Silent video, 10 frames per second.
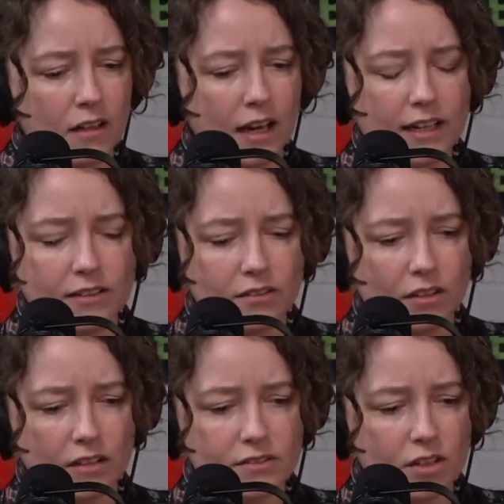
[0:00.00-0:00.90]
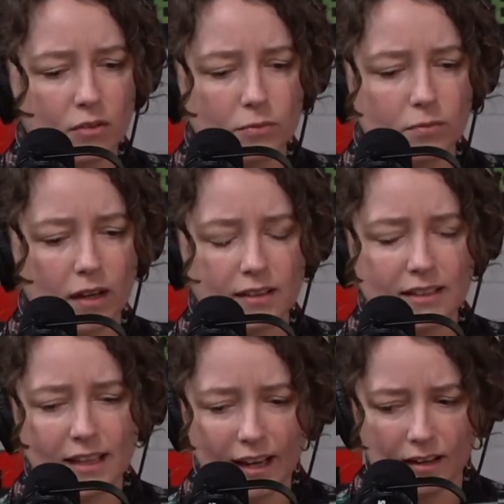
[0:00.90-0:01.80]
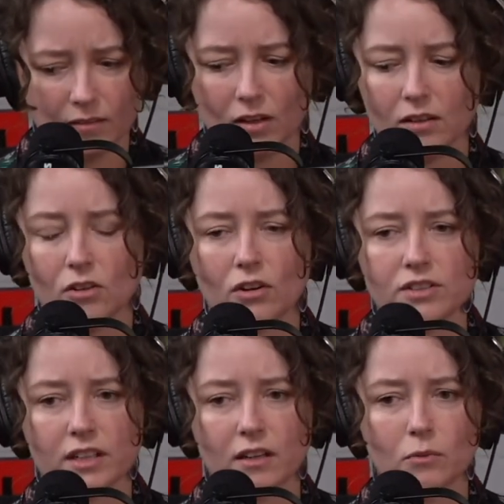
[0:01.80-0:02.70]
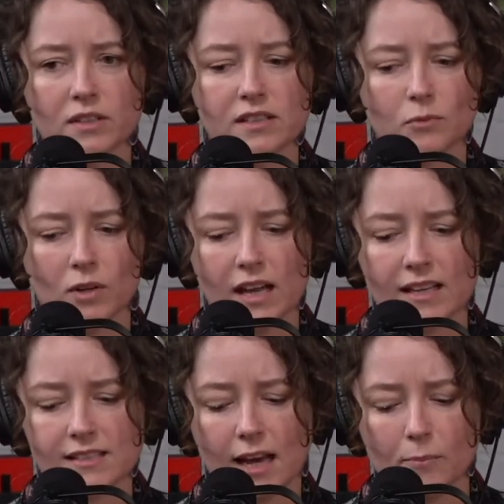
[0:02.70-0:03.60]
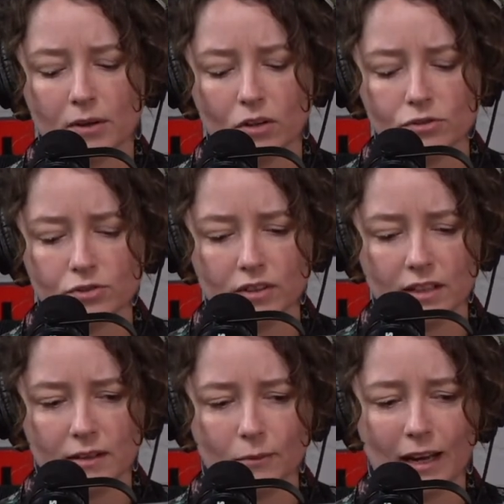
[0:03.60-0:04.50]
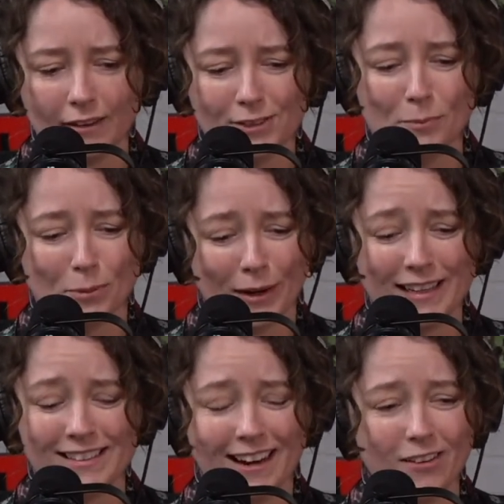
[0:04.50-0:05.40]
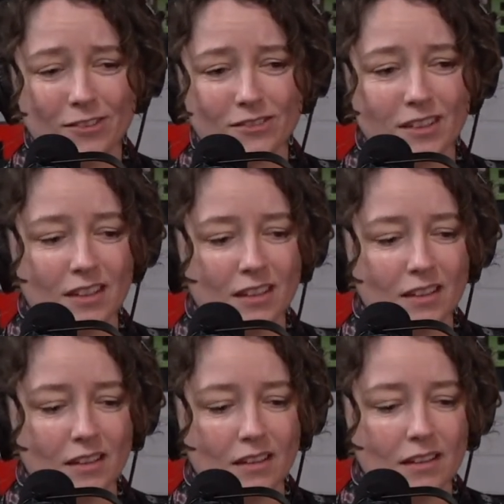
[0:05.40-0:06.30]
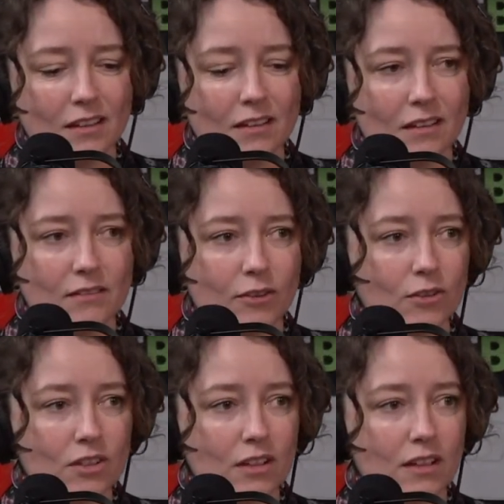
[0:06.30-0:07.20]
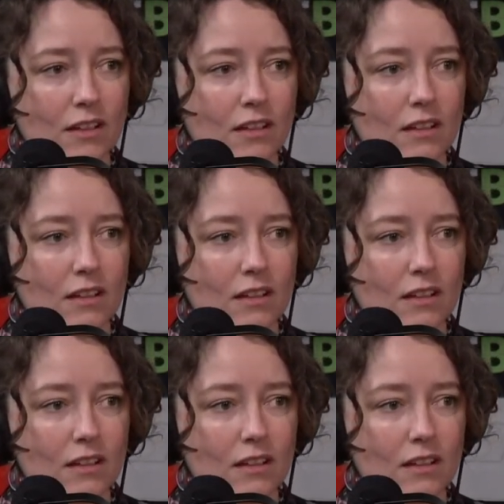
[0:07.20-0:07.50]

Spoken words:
And so I think, on a large scale, what has to happen culturally, we have to break down, unfortunately.